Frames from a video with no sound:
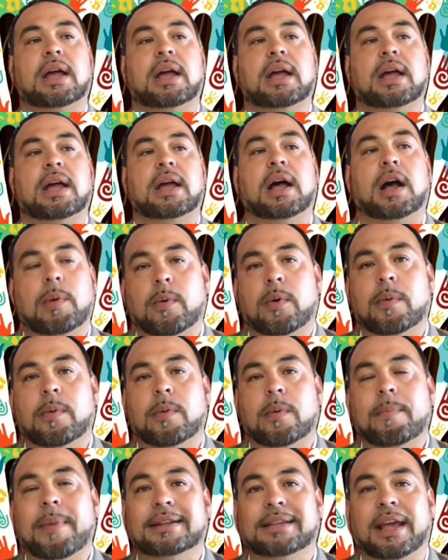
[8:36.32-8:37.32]
We will
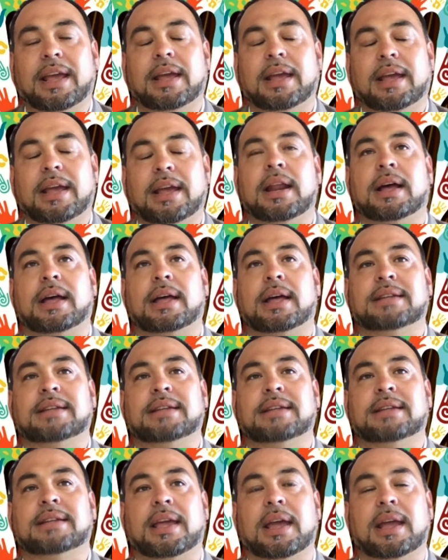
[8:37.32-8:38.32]
maintain
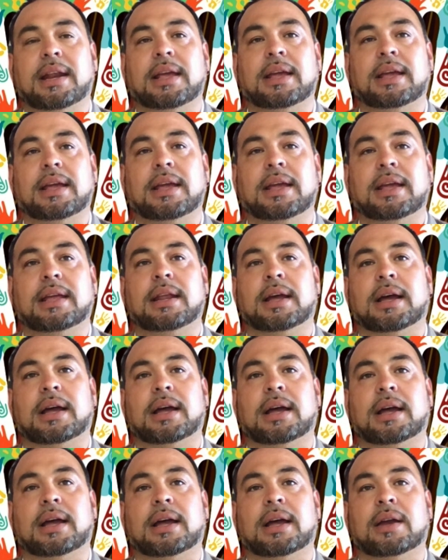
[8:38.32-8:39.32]
dedicated
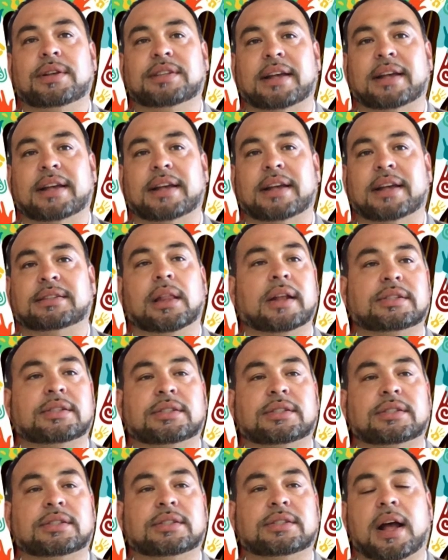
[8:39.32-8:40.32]
recess and lunch
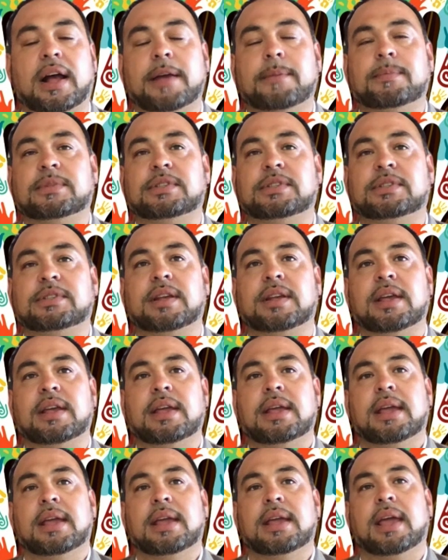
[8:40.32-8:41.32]
times.
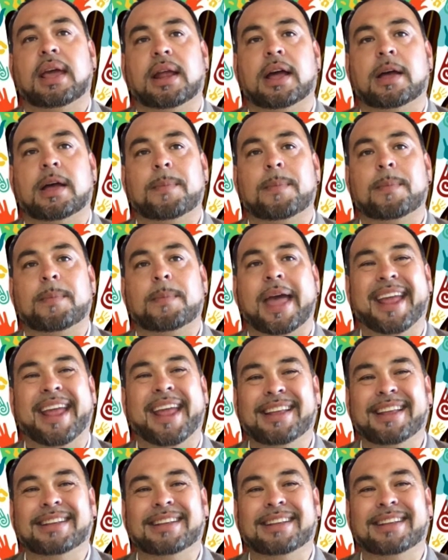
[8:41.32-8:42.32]
And at
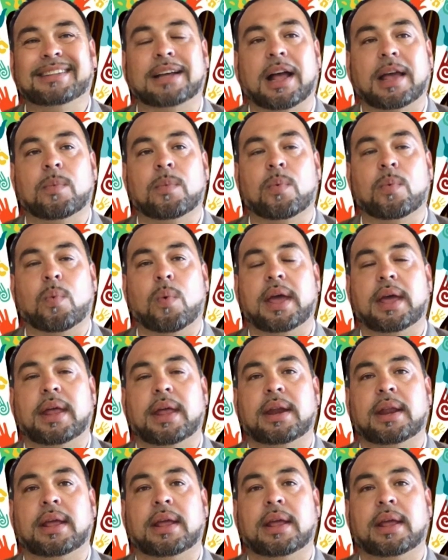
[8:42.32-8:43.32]
any time
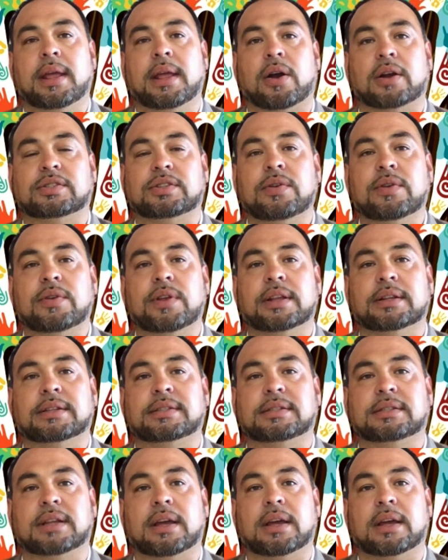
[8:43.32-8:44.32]
when our
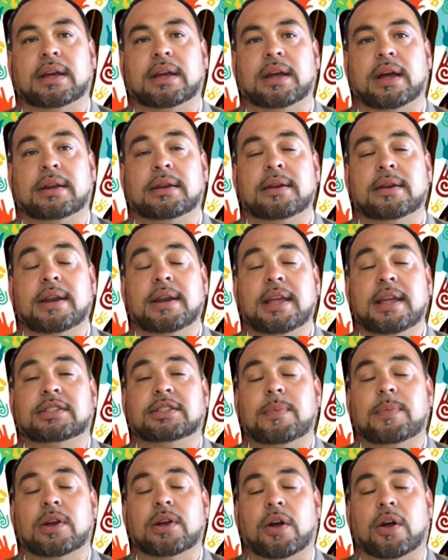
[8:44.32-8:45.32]
students need to
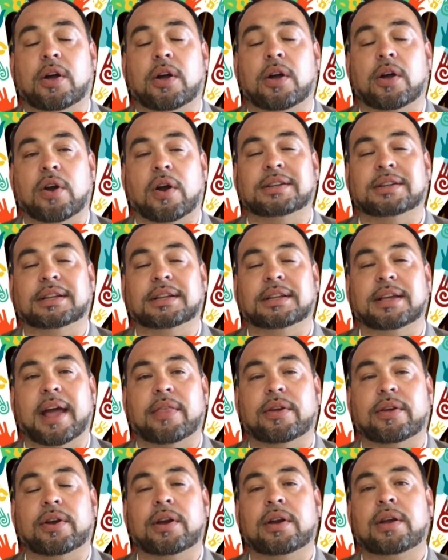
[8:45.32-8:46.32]
be on the yard
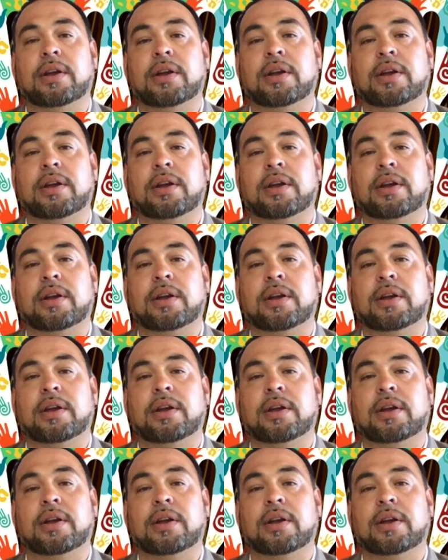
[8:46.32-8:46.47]
together,